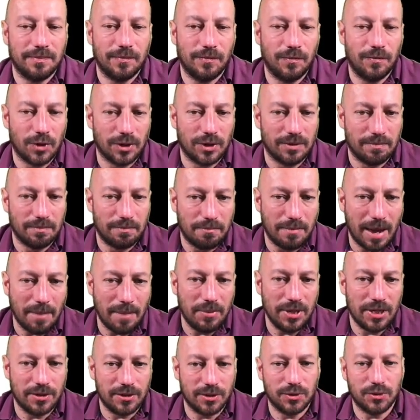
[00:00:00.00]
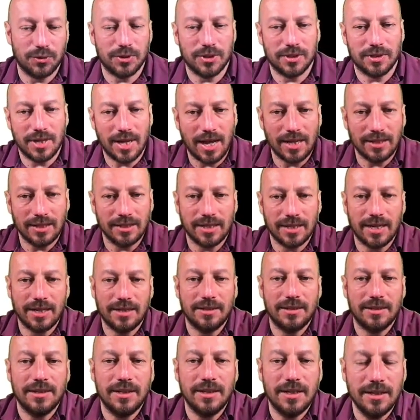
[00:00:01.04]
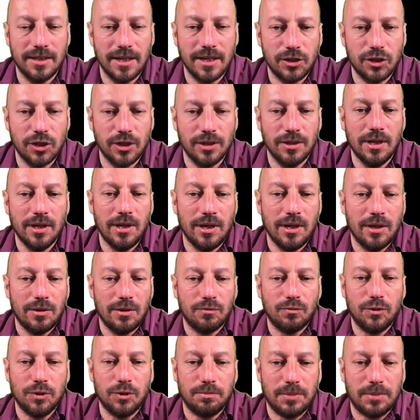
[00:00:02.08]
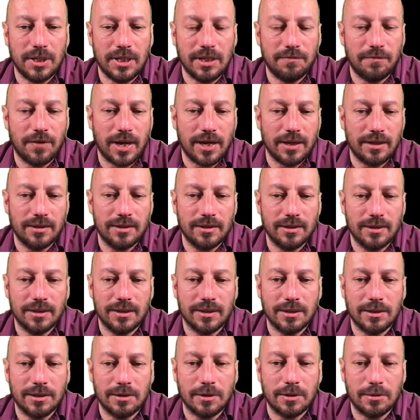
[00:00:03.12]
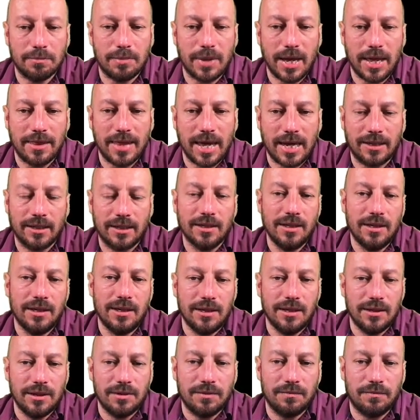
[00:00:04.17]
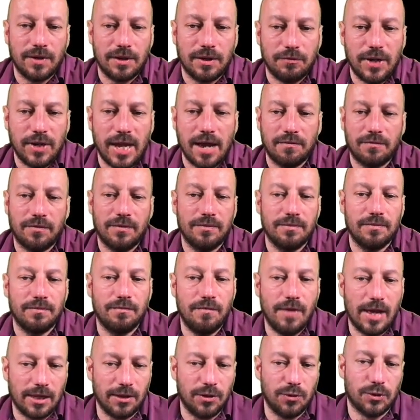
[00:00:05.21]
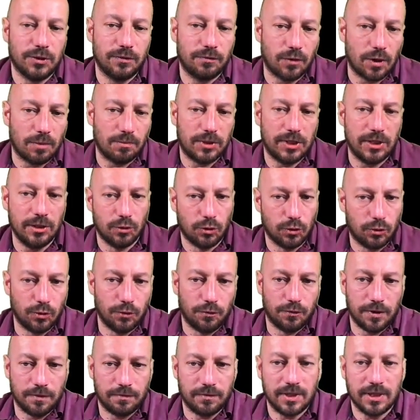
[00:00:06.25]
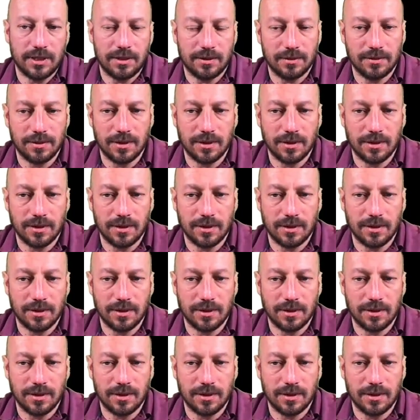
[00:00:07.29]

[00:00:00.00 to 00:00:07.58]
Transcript: want to map it to an unsigned integer, would be defined by that, where we have values from 0 to 15.